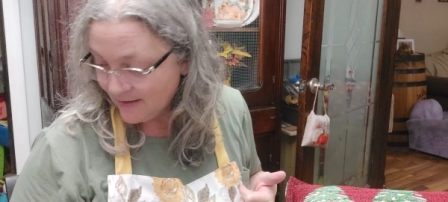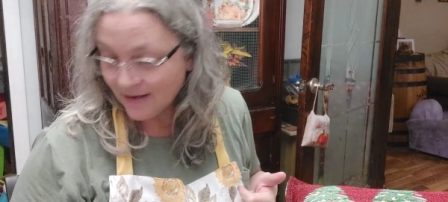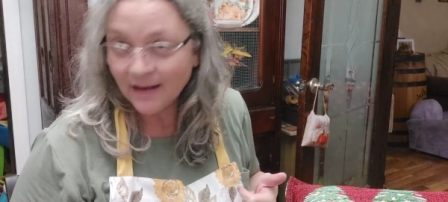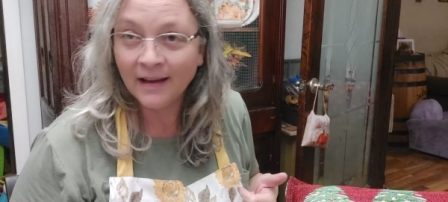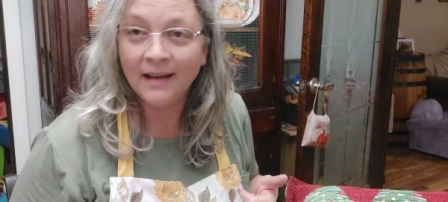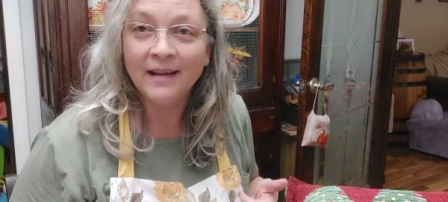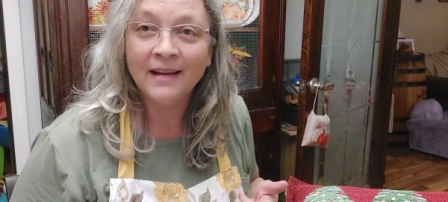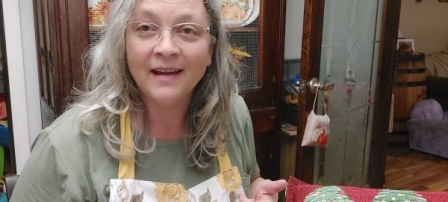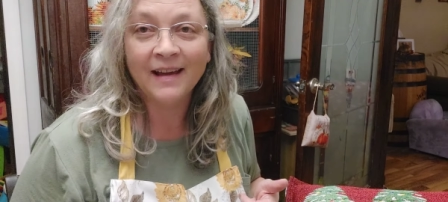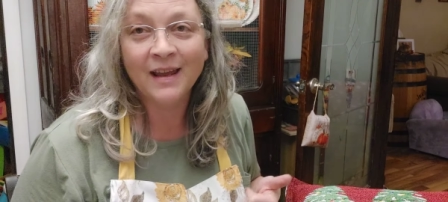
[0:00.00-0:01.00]
uh,
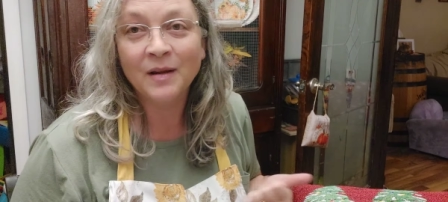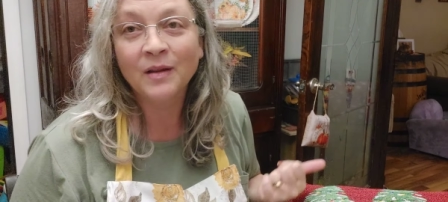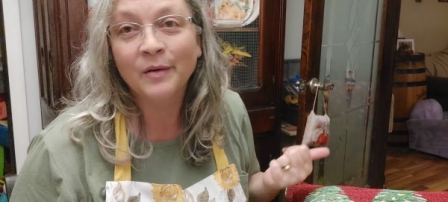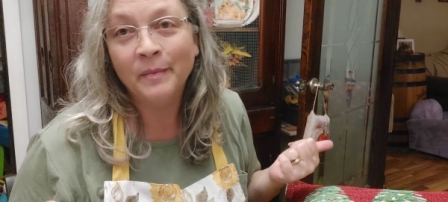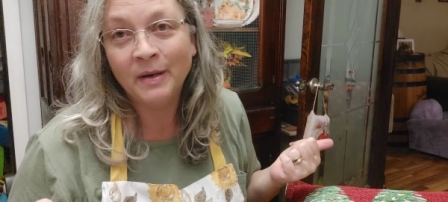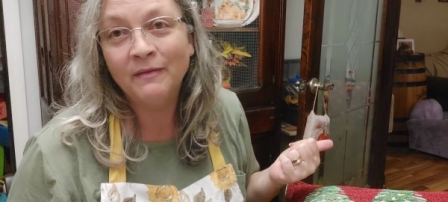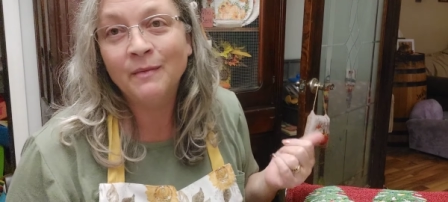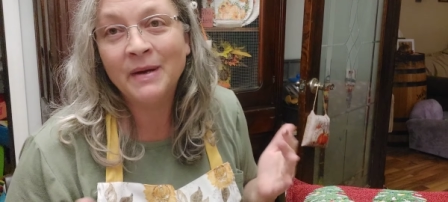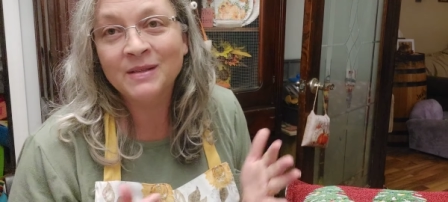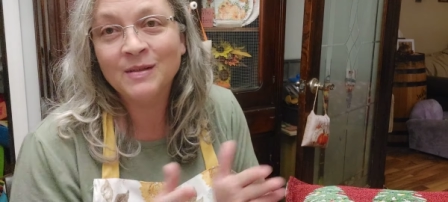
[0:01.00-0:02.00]
I got a little bit of a
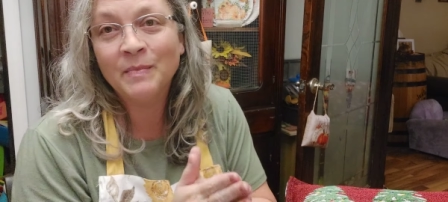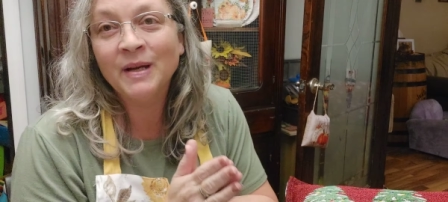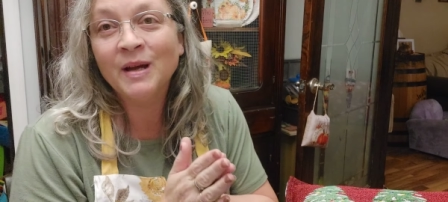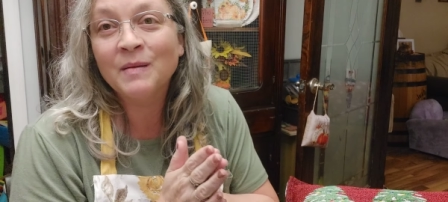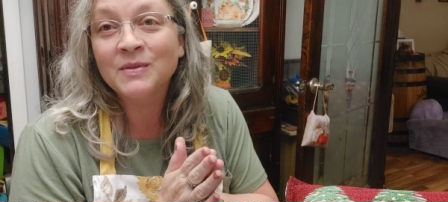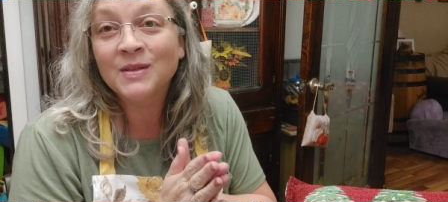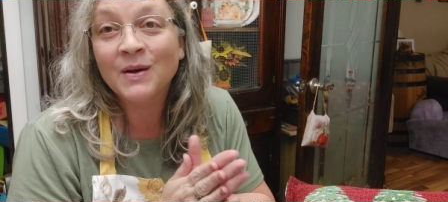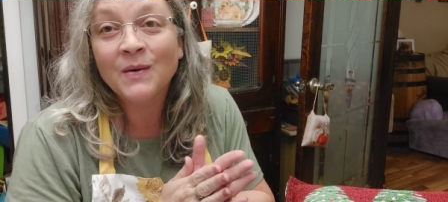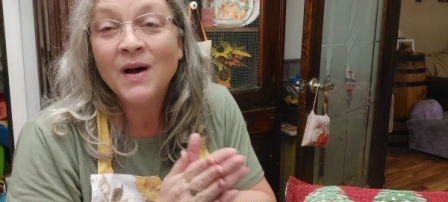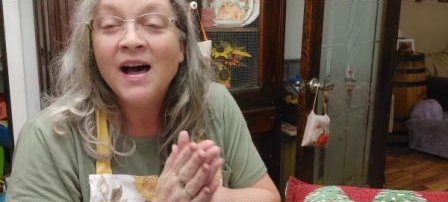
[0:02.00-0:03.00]
mess to pick up,
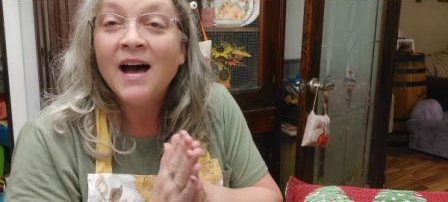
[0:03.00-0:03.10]
so